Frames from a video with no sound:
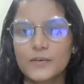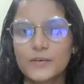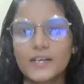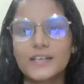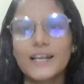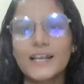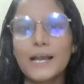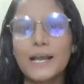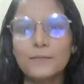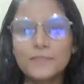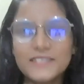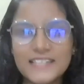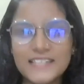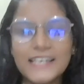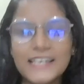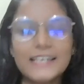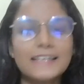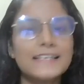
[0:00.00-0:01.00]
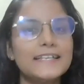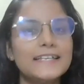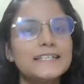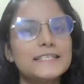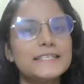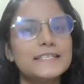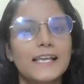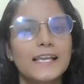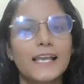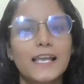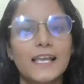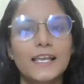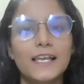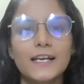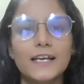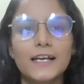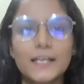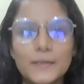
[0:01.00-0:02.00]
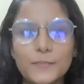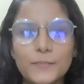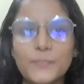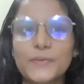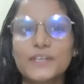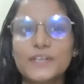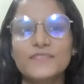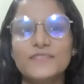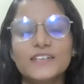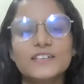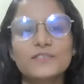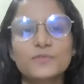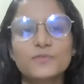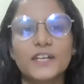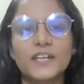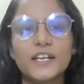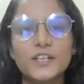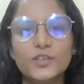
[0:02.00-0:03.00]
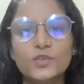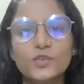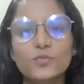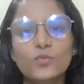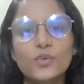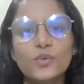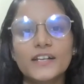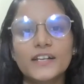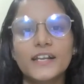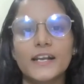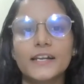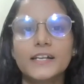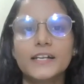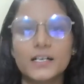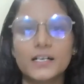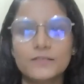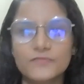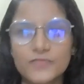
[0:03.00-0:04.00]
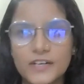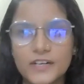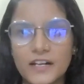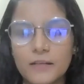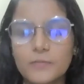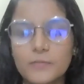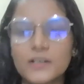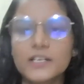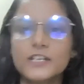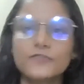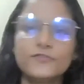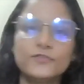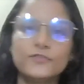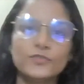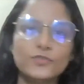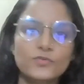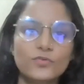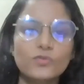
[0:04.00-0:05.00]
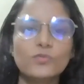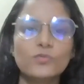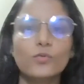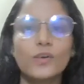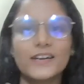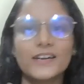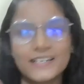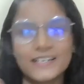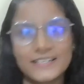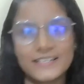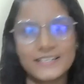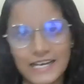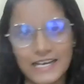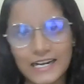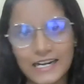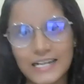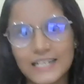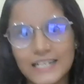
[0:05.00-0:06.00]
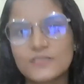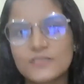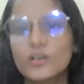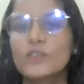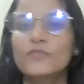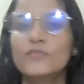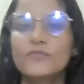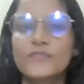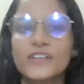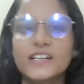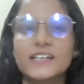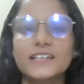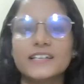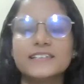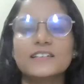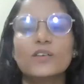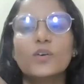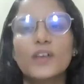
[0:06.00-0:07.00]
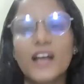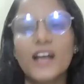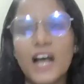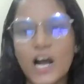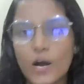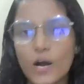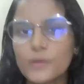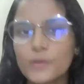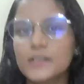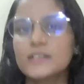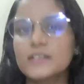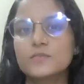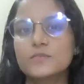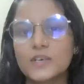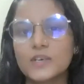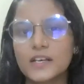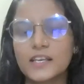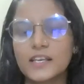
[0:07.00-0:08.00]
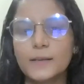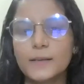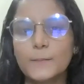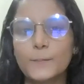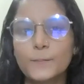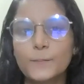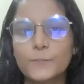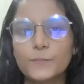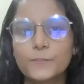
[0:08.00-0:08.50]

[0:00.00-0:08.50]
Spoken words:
right? I'm saying this in previous so that you won't get comfortable if you know what exactly software is or how it is working.